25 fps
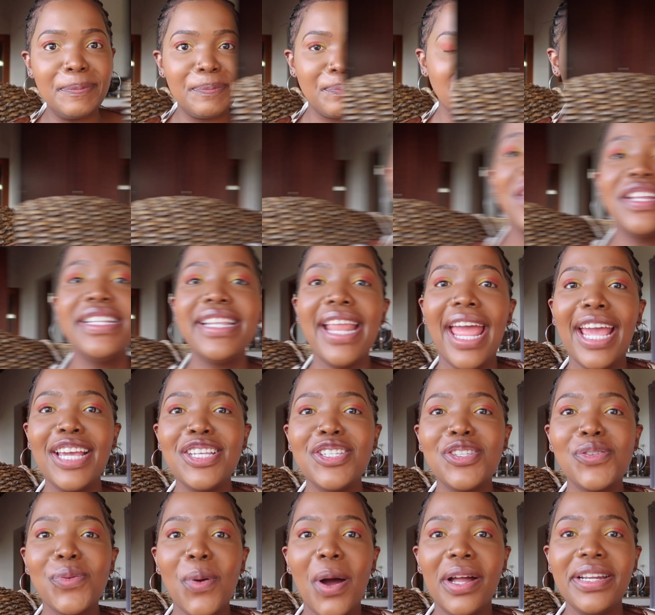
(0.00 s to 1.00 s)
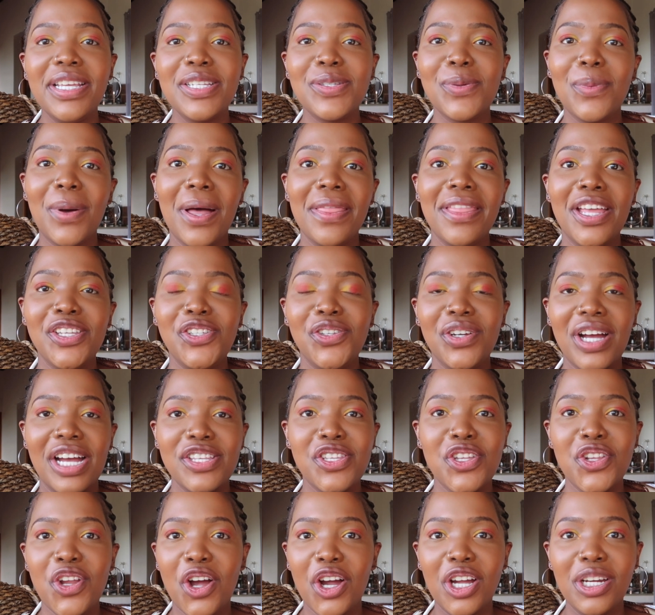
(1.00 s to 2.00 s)
So the next one is one that you
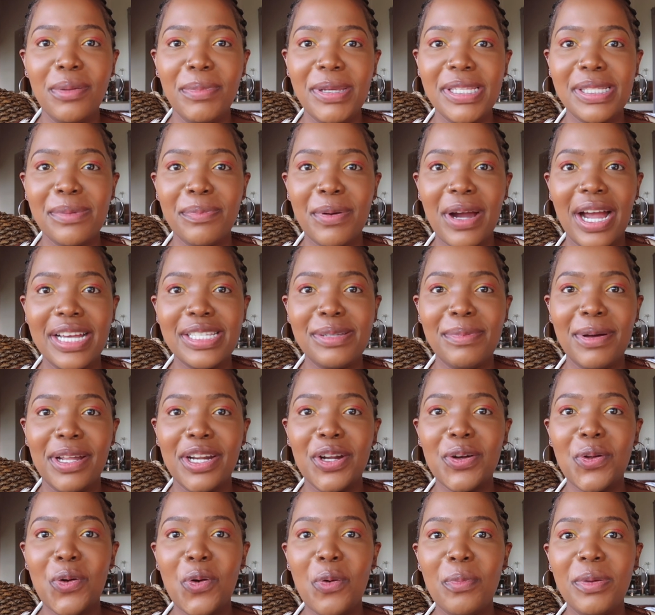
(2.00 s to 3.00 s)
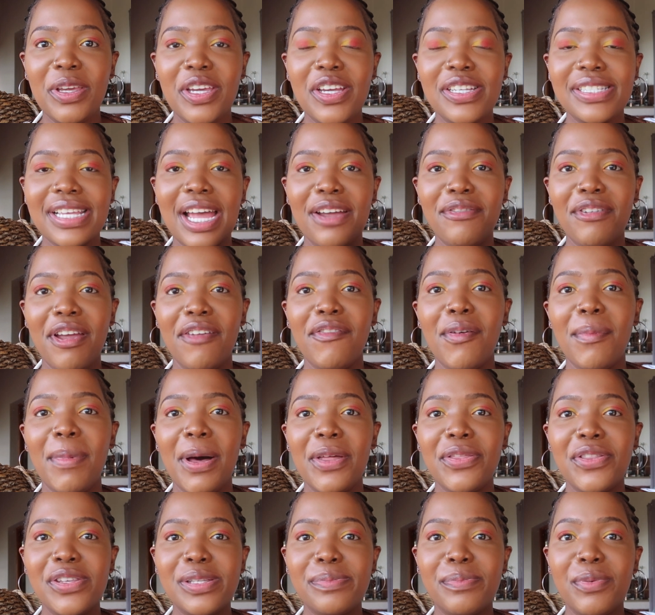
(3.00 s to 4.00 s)
guys are not going to be surprised about at all because I rave
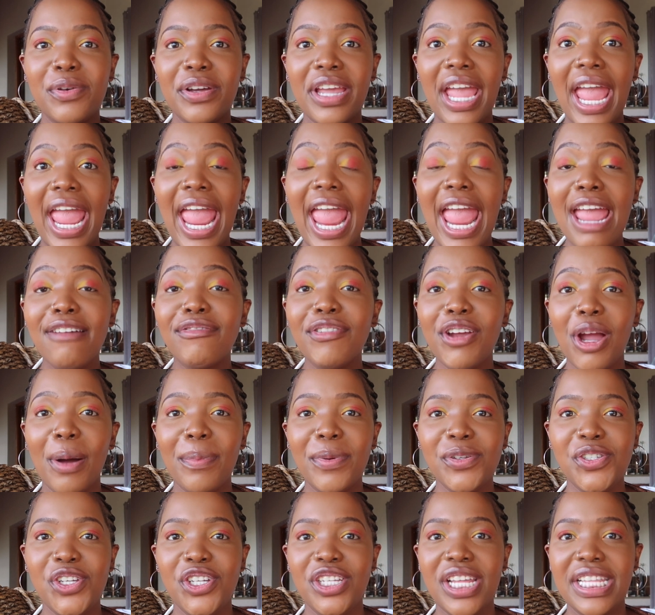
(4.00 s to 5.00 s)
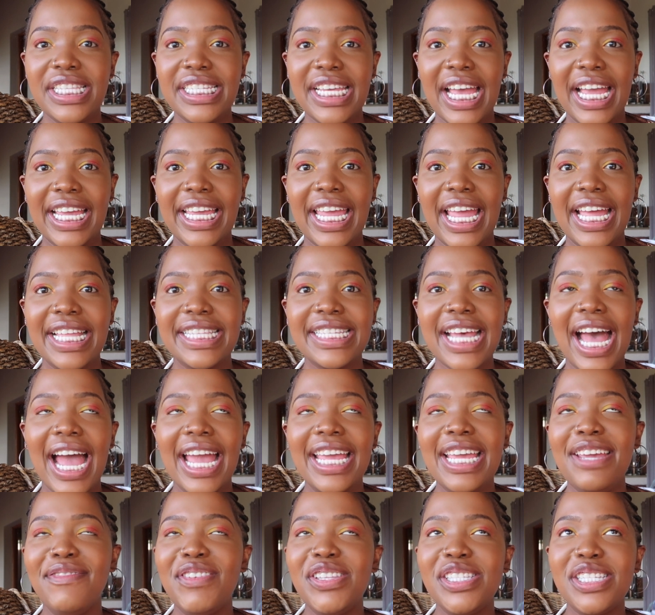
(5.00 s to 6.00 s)
about this book every opportunity I get.
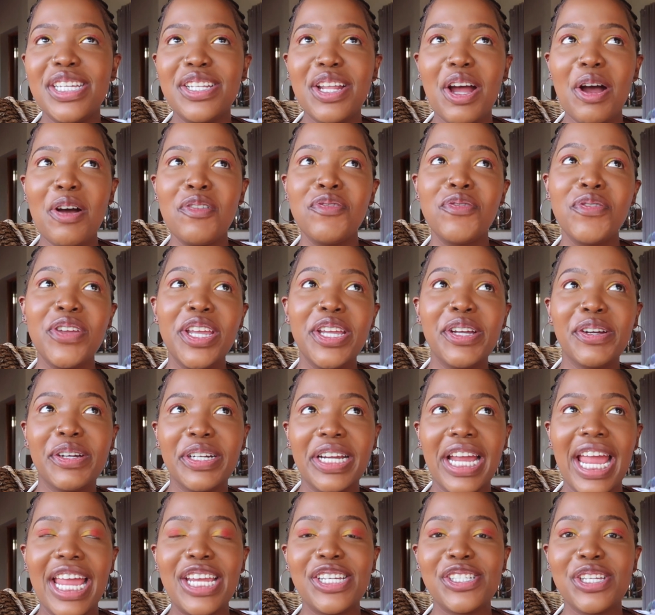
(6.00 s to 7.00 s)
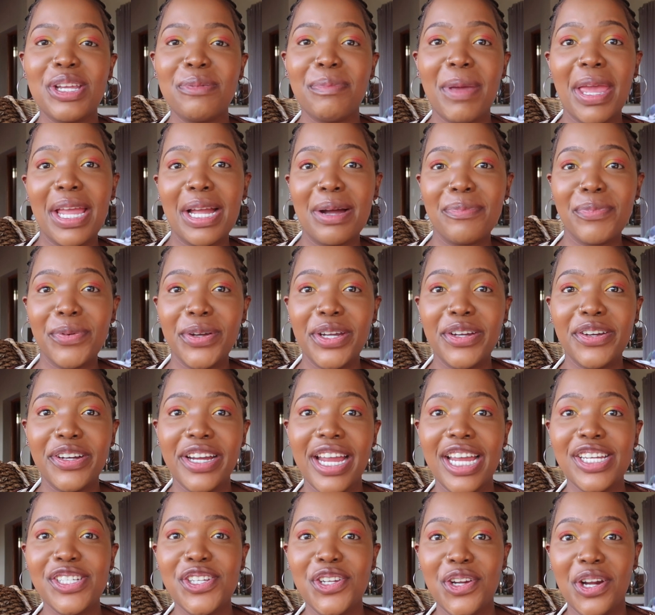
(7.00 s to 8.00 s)
I even did a makeup
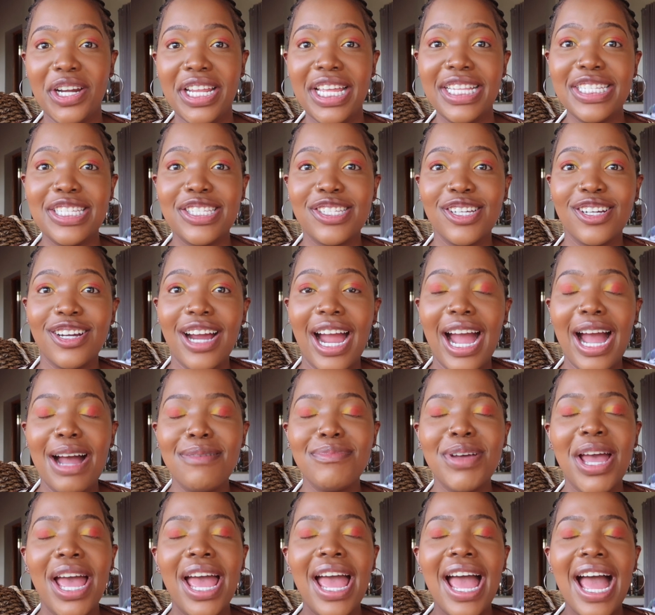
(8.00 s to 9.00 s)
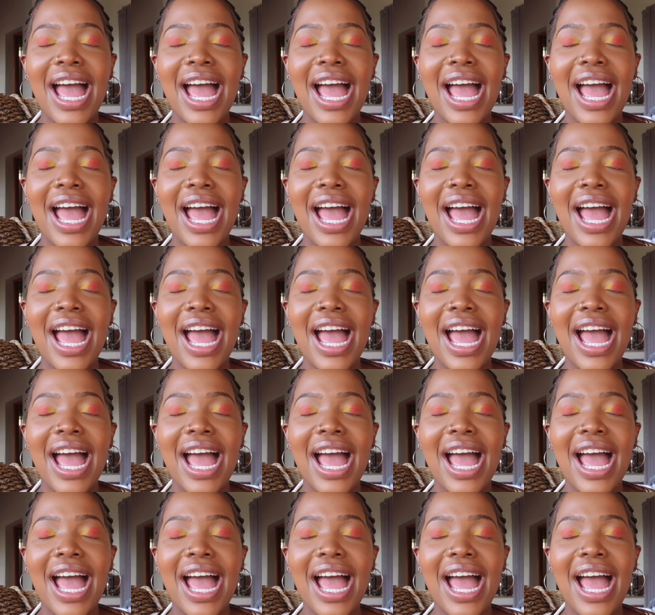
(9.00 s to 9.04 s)
recreation on Instagram.